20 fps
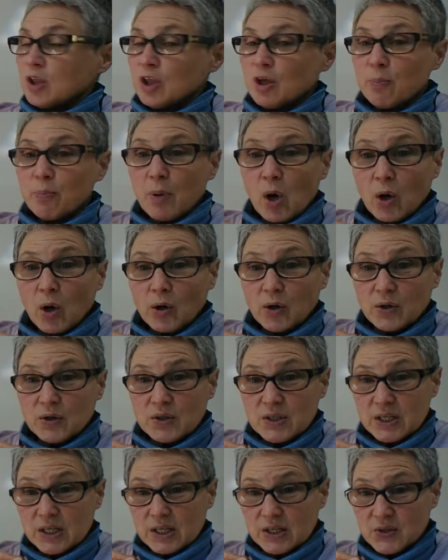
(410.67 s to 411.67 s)
The
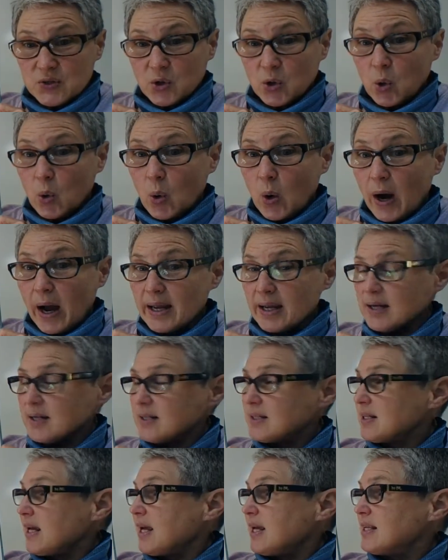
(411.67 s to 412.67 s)
pond is
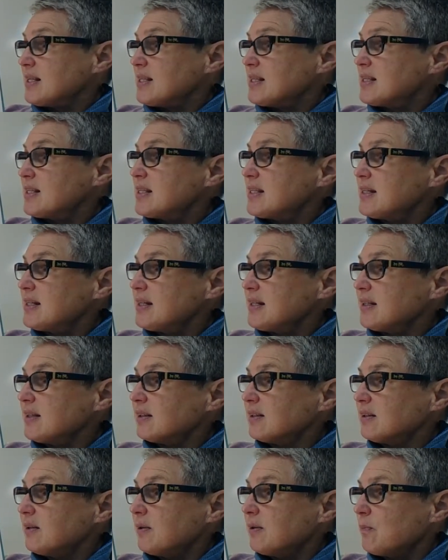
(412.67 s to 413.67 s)
quiet and
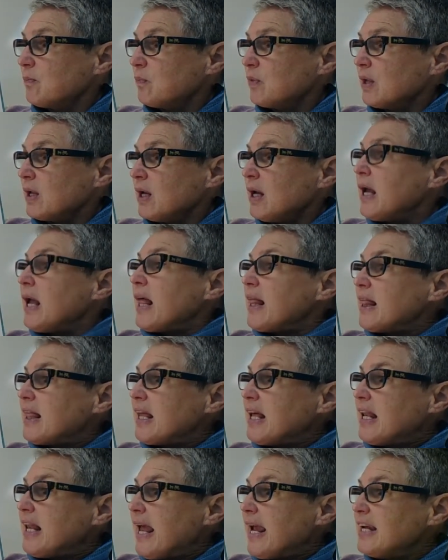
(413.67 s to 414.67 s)
still.
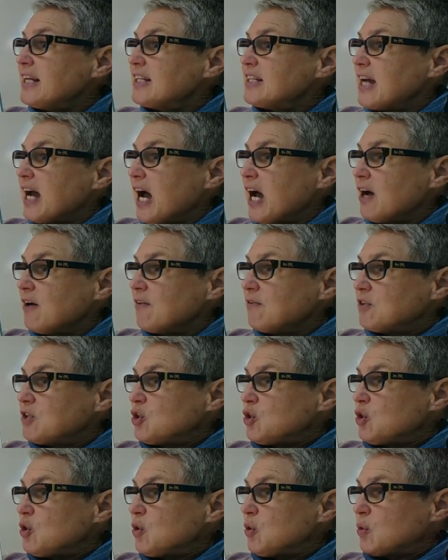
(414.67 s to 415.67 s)
The late
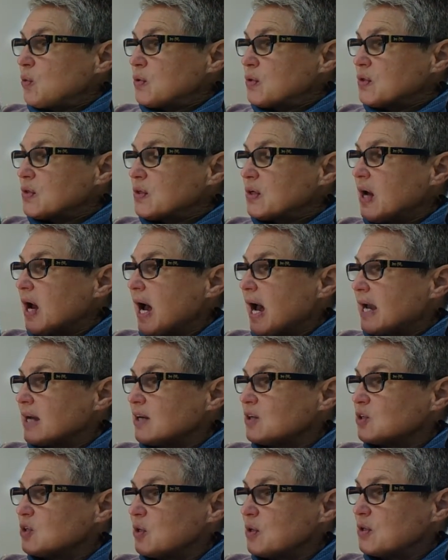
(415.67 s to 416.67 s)
afternoon
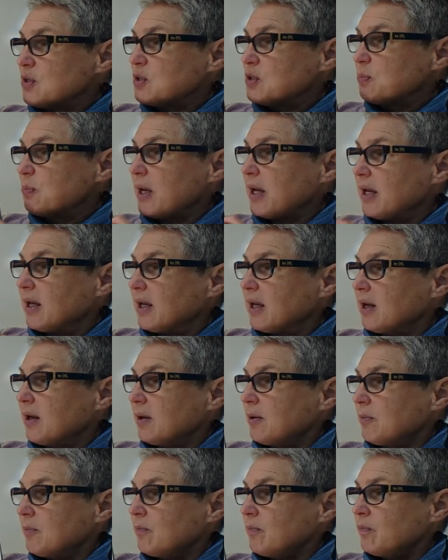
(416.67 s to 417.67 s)
sky turns pink.
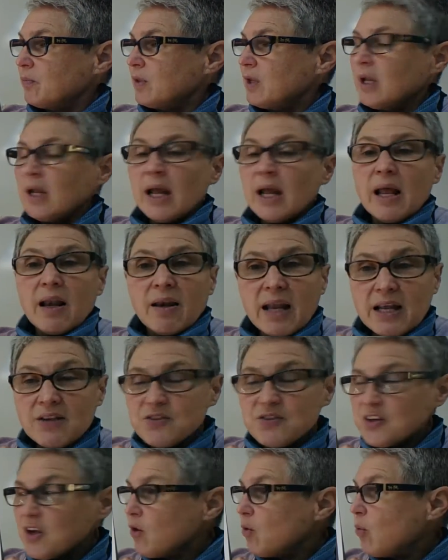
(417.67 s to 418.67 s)

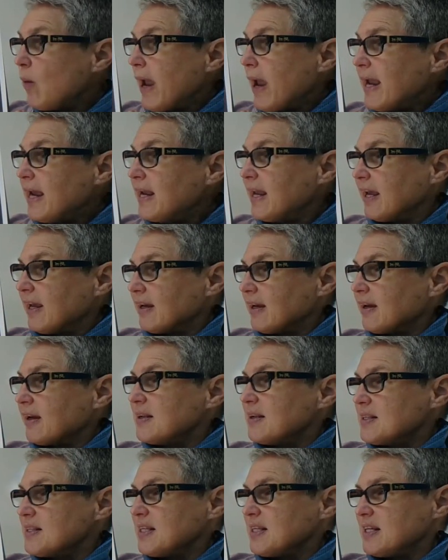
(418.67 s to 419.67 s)
Let's go wading,
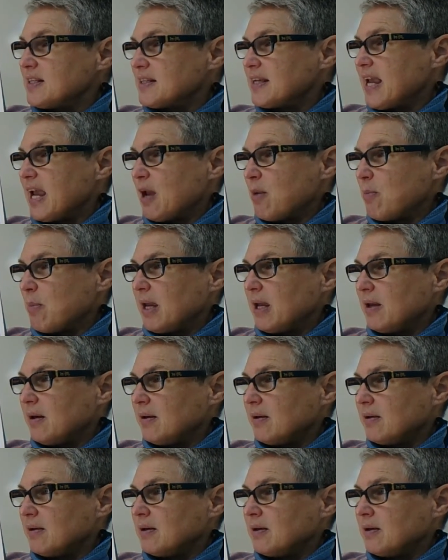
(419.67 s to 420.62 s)
says Cammy.